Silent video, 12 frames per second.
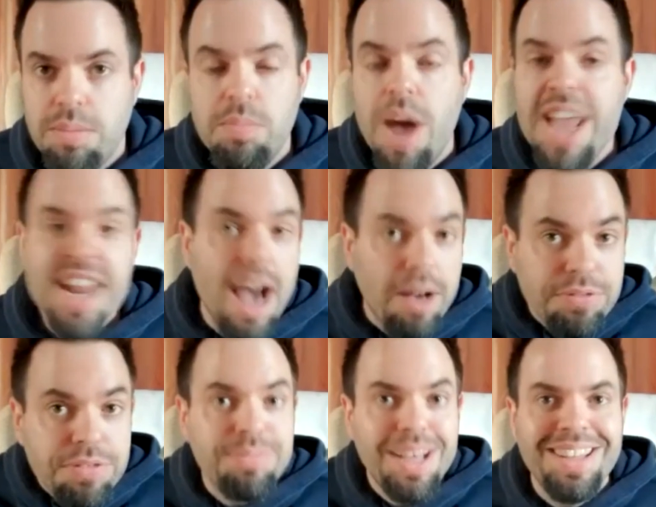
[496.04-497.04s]
enough.
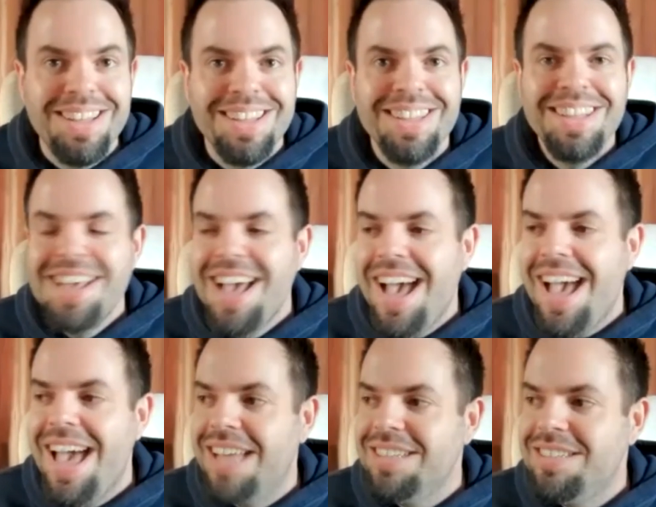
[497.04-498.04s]

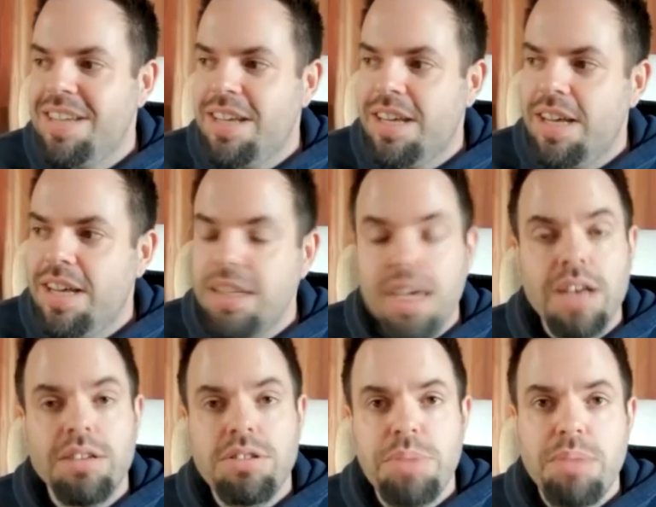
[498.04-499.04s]
And yeah,
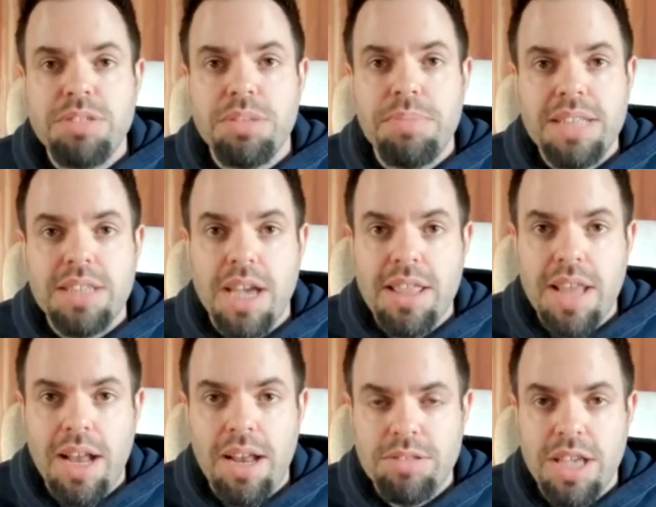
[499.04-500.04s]
you'll be able to maintain that
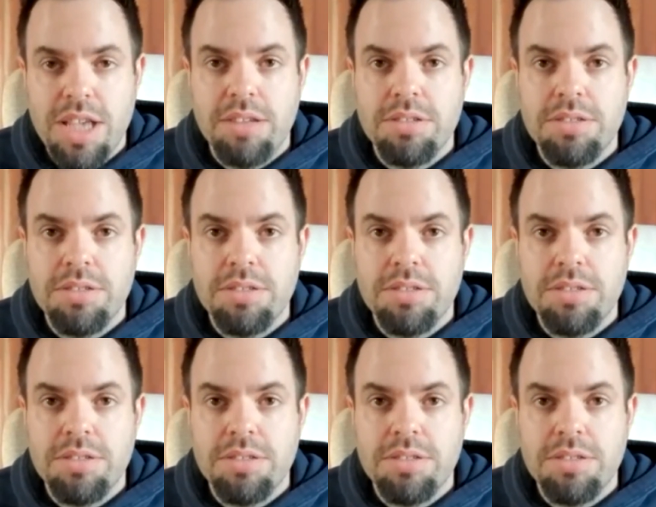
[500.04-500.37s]
loud sound.